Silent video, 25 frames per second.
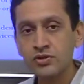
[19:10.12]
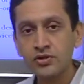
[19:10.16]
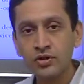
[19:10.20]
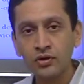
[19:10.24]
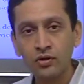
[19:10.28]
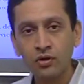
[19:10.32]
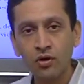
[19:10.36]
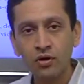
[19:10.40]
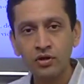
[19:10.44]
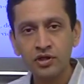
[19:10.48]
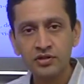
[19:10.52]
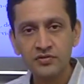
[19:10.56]
is
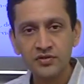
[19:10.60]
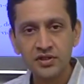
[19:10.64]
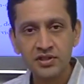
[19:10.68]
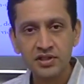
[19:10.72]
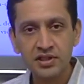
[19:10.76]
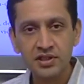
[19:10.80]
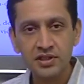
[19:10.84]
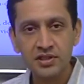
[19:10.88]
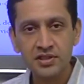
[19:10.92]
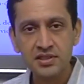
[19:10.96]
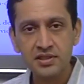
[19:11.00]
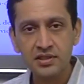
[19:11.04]
also knowledge
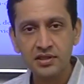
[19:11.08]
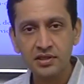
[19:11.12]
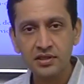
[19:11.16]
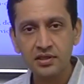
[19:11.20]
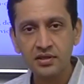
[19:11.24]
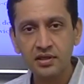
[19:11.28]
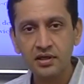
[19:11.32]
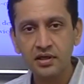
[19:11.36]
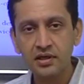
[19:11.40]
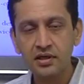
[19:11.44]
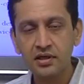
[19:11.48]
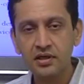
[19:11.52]
which
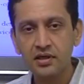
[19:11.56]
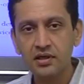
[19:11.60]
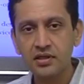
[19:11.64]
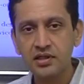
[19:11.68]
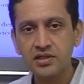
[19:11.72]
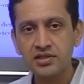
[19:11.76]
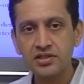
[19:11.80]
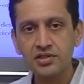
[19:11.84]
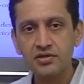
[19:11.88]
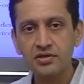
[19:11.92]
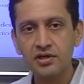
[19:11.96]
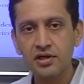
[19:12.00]
concerns
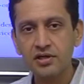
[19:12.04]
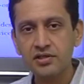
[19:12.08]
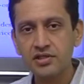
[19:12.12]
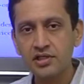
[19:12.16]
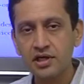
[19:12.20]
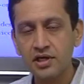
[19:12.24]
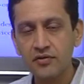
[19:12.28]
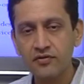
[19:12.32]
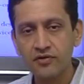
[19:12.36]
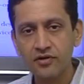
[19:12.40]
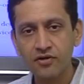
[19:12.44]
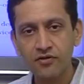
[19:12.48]
a
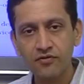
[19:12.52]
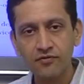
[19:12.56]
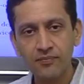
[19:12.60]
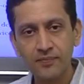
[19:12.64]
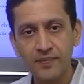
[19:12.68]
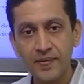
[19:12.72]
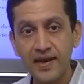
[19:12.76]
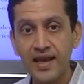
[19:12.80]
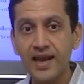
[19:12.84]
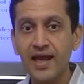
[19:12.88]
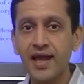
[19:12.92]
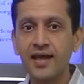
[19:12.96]
structured way
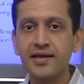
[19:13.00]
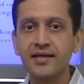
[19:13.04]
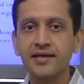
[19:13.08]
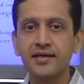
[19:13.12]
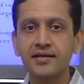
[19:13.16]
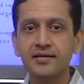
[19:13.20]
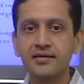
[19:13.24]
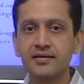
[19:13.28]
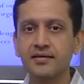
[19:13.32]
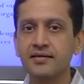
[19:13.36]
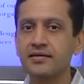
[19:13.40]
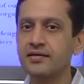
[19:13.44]
of
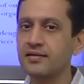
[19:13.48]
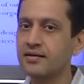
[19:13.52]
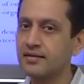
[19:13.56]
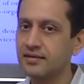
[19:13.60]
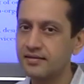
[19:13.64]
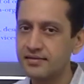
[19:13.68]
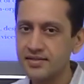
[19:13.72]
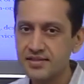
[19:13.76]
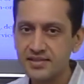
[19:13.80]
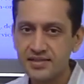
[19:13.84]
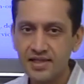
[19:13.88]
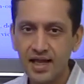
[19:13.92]
planning,
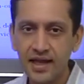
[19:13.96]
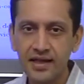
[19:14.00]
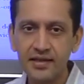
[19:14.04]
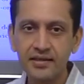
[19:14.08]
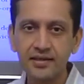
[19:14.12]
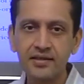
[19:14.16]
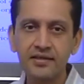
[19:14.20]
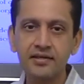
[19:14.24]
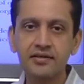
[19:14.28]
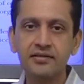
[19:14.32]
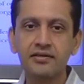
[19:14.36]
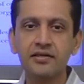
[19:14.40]

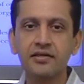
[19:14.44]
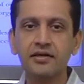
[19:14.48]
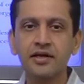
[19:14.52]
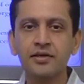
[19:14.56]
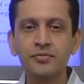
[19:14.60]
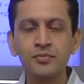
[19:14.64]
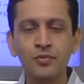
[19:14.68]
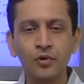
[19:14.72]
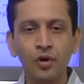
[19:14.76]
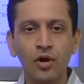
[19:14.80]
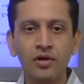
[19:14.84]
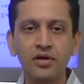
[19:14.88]
designing
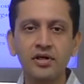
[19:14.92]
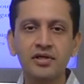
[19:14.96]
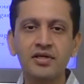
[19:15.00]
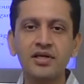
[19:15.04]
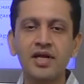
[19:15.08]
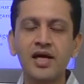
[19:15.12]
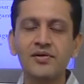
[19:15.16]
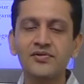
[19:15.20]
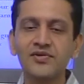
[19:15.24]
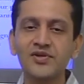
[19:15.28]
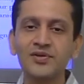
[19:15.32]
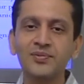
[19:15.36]
and
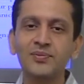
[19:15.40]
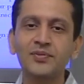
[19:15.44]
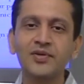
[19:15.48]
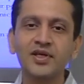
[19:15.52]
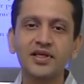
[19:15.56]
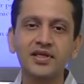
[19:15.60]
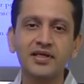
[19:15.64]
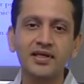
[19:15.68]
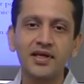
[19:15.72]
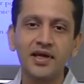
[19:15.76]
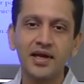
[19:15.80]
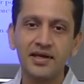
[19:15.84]
product
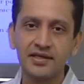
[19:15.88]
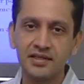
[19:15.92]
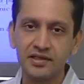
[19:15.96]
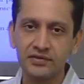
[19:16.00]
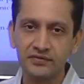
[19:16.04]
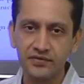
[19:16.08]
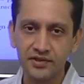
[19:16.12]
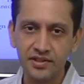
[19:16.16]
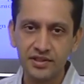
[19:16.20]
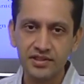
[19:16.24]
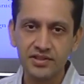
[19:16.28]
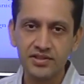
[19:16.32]
development
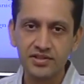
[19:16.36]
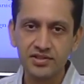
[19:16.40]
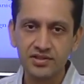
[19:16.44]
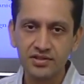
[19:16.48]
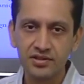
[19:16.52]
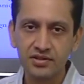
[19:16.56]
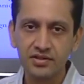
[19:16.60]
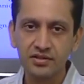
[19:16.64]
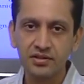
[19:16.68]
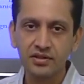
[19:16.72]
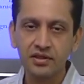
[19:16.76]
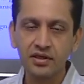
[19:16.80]

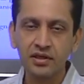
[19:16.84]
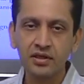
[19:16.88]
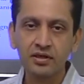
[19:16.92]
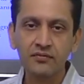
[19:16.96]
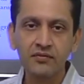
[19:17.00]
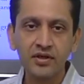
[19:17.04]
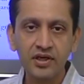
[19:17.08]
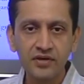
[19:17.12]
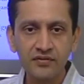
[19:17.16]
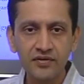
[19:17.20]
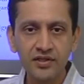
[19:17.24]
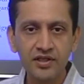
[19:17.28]
activities
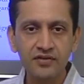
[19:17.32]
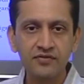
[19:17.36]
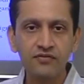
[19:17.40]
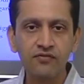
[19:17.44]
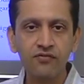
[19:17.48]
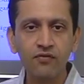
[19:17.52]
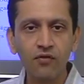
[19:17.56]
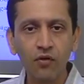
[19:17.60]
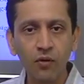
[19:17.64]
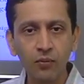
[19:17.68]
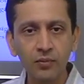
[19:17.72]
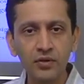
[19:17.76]
in a very
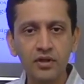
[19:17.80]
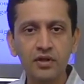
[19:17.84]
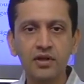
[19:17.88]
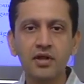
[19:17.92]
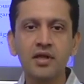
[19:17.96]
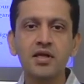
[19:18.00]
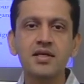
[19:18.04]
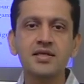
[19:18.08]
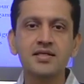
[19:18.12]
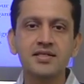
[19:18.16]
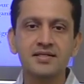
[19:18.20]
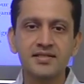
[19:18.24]

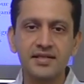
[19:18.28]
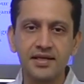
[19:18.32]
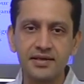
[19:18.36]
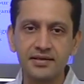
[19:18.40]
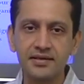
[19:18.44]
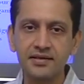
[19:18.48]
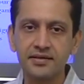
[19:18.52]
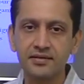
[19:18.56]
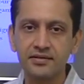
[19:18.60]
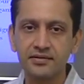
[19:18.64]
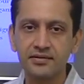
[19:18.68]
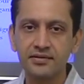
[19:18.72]
formal
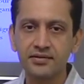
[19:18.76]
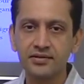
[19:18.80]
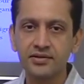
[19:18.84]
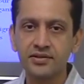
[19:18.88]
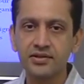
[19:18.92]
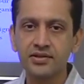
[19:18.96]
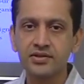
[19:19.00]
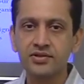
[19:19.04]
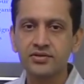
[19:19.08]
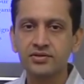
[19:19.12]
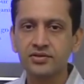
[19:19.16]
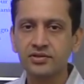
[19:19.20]
setting.
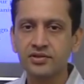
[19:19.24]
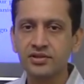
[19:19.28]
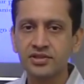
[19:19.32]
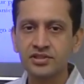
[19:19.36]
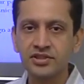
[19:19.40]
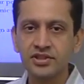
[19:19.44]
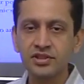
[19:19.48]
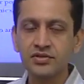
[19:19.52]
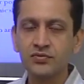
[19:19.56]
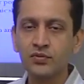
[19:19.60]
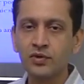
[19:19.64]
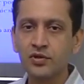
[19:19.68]
So
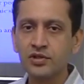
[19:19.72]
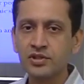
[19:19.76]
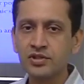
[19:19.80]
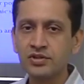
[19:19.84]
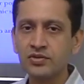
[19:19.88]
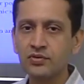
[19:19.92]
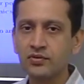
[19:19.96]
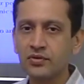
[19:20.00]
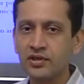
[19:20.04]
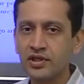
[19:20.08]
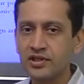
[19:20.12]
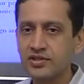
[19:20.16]
this is what
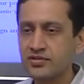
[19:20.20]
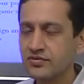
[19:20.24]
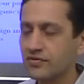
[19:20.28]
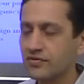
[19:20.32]
is known